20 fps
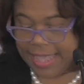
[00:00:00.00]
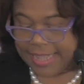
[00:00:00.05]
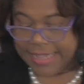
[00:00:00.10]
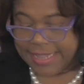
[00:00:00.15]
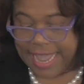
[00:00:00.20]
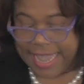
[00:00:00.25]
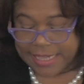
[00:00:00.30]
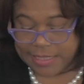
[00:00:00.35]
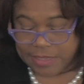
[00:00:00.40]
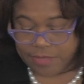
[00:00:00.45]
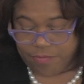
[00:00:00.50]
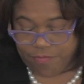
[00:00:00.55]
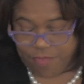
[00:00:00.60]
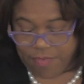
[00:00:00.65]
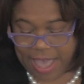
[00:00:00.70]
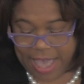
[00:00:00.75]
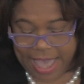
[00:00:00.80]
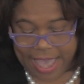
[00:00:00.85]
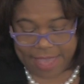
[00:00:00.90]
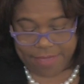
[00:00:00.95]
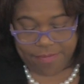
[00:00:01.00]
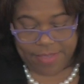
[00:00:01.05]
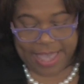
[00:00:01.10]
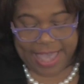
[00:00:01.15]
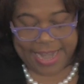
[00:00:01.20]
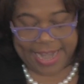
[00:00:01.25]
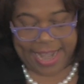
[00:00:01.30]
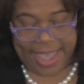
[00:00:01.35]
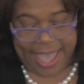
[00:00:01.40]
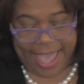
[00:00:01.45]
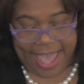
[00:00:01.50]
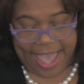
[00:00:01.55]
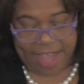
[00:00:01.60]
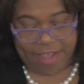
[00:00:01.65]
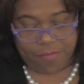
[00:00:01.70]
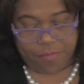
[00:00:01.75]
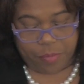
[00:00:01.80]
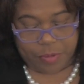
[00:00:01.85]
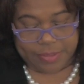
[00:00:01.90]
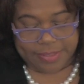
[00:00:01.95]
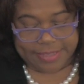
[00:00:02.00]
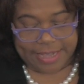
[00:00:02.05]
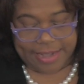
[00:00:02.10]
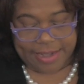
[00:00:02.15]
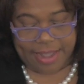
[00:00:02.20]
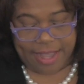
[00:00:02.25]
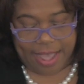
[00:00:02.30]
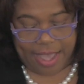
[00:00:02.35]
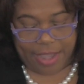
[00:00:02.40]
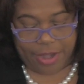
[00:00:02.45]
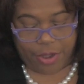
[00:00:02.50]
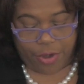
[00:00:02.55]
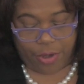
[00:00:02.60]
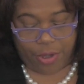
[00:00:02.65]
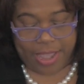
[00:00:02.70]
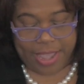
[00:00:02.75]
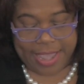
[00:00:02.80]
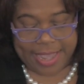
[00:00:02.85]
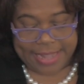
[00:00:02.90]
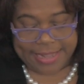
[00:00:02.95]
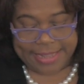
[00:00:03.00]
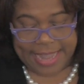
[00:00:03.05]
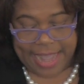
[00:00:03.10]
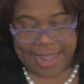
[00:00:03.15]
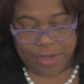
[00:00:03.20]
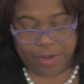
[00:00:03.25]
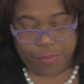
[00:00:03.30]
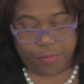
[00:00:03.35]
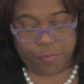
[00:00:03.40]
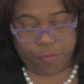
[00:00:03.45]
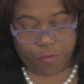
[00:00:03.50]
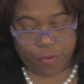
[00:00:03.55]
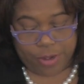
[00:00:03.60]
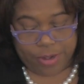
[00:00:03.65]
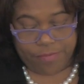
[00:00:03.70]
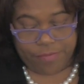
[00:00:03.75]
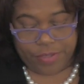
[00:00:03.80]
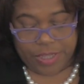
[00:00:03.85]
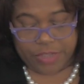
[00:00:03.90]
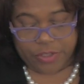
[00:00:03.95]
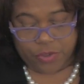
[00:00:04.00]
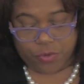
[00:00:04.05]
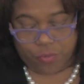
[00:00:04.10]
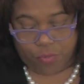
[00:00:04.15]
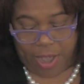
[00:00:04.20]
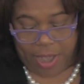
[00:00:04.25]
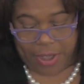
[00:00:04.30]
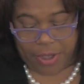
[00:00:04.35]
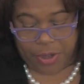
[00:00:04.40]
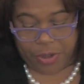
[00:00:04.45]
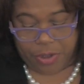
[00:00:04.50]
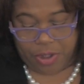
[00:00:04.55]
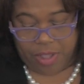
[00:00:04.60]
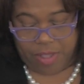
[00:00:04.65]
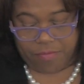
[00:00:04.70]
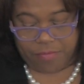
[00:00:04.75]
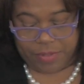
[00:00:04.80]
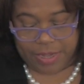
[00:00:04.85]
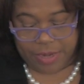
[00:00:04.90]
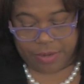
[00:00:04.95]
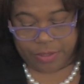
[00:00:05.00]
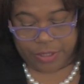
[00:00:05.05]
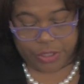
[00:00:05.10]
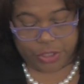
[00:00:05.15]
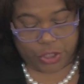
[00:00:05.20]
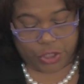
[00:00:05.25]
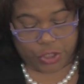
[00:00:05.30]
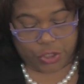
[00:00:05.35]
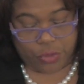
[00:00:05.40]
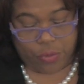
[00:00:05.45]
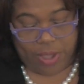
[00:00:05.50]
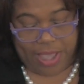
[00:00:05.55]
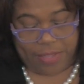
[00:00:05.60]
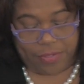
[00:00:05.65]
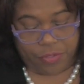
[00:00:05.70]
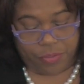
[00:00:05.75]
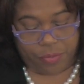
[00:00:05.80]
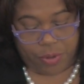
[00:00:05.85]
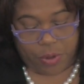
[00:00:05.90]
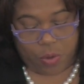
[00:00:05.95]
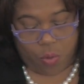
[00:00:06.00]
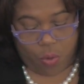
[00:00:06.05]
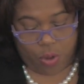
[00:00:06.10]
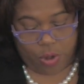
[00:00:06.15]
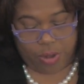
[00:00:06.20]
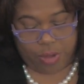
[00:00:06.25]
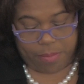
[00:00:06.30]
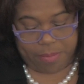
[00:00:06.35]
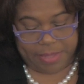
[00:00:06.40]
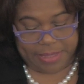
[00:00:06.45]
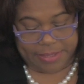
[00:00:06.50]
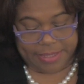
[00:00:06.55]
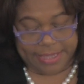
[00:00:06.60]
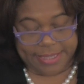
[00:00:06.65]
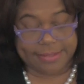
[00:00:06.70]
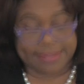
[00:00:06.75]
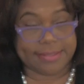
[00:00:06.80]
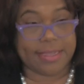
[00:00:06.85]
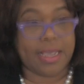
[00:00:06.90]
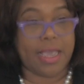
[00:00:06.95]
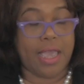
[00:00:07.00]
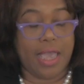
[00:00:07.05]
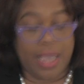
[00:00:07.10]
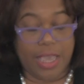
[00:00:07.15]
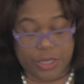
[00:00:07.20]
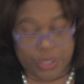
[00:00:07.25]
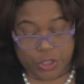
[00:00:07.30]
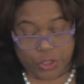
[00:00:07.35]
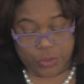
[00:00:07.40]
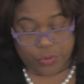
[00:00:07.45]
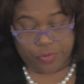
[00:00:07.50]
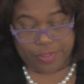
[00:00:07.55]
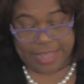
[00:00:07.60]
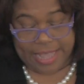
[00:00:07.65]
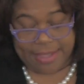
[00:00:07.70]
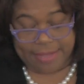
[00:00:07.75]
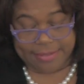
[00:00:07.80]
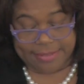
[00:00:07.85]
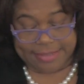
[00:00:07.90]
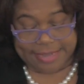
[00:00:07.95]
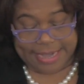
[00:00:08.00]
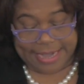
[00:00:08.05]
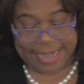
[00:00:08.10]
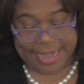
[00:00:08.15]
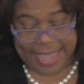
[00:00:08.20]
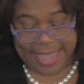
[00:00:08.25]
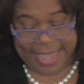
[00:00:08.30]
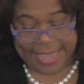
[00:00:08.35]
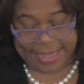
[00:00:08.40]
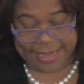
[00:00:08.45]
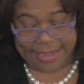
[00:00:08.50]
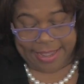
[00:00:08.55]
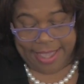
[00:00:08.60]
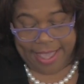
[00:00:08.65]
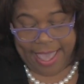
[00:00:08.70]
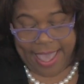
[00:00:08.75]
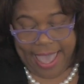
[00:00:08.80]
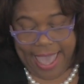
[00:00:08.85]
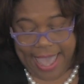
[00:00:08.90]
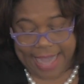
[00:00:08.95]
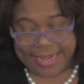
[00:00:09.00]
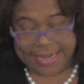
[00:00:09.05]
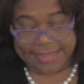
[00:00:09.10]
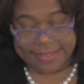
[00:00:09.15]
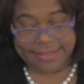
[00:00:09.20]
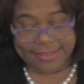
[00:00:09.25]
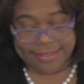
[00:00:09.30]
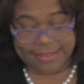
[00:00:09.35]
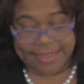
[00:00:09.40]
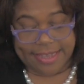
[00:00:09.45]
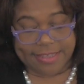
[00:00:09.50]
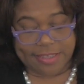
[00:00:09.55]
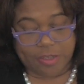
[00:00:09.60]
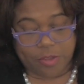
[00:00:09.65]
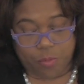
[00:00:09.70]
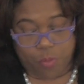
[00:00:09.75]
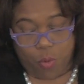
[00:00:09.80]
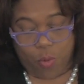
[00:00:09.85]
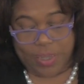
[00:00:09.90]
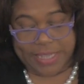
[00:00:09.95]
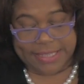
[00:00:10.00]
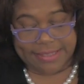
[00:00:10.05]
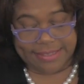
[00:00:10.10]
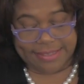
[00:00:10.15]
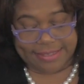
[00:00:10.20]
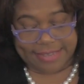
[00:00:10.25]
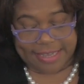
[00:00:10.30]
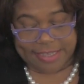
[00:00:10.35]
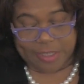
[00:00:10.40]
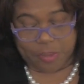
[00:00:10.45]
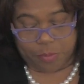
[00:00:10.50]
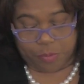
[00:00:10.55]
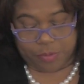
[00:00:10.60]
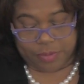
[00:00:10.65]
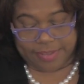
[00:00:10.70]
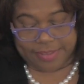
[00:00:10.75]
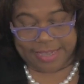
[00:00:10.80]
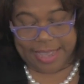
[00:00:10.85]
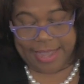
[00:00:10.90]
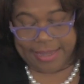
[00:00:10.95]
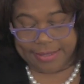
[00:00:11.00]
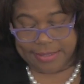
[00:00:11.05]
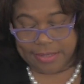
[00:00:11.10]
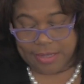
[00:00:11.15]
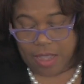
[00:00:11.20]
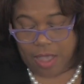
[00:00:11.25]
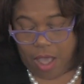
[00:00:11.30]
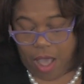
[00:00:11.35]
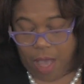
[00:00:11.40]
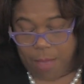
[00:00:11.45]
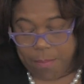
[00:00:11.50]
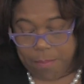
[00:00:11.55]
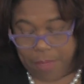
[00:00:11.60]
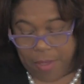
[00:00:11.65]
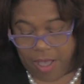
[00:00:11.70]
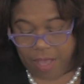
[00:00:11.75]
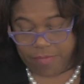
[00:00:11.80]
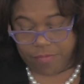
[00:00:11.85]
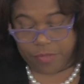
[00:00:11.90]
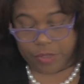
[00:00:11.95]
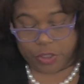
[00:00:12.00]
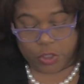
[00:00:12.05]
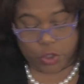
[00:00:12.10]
That's 5.5% higher than the previous record of nearly 2.75 million in 2008, and is 6.6% above the